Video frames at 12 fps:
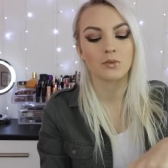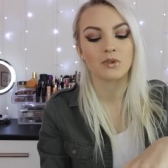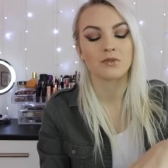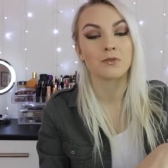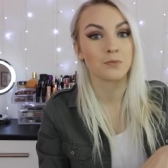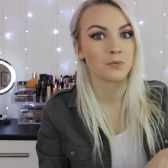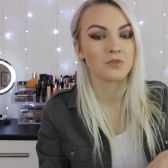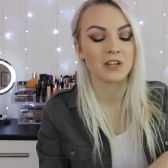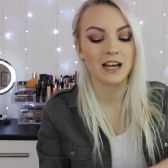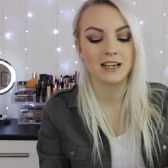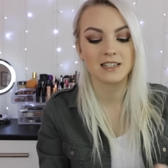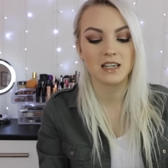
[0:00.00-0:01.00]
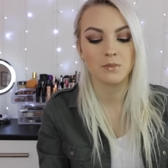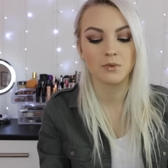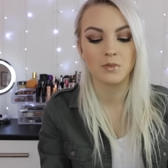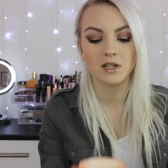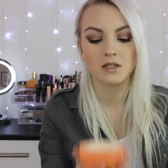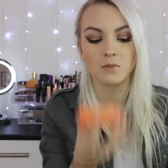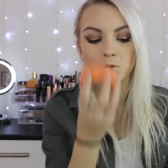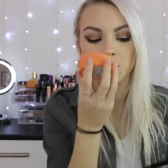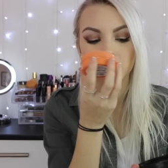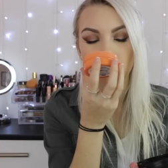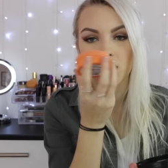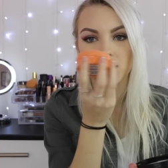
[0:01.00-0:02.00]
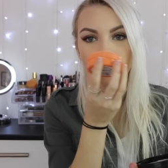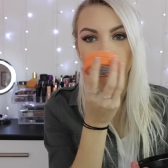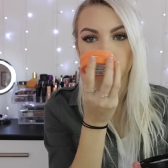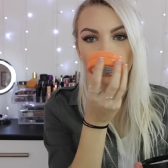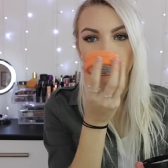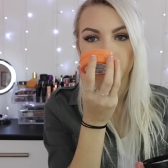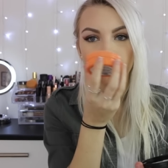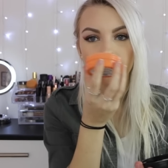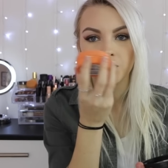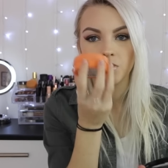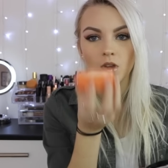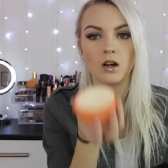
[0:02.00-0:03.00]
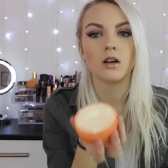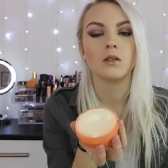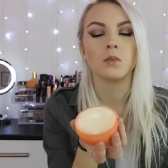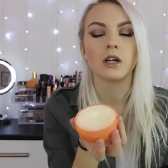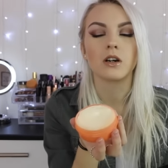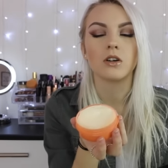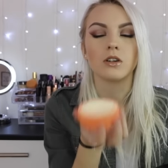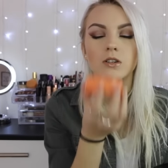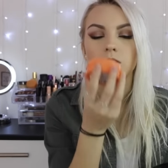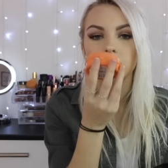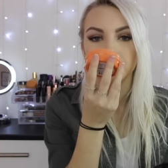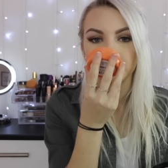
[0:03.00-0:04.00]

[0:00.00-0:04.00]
with all your legs keeping nice and moisturised. Oh my god.